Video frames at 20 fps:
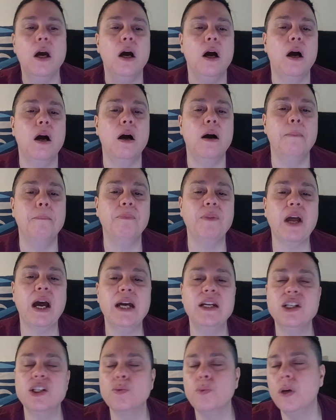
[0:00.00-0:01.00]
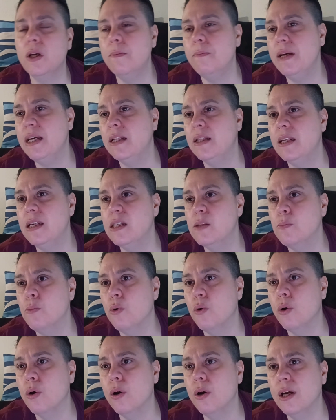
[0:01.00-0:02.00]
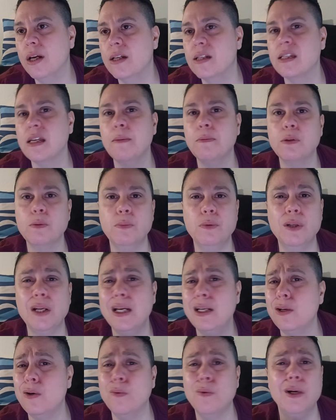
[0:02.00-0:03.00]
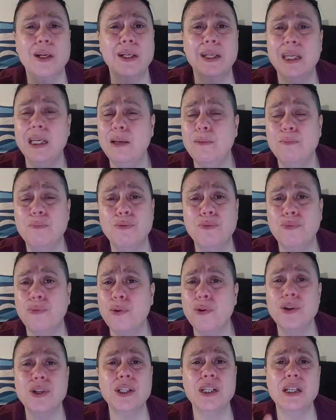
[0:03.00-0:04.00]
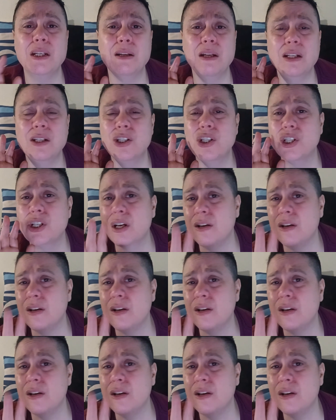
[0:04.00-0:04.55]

I just want to make these more acceptable, and I don't want to keep forcing and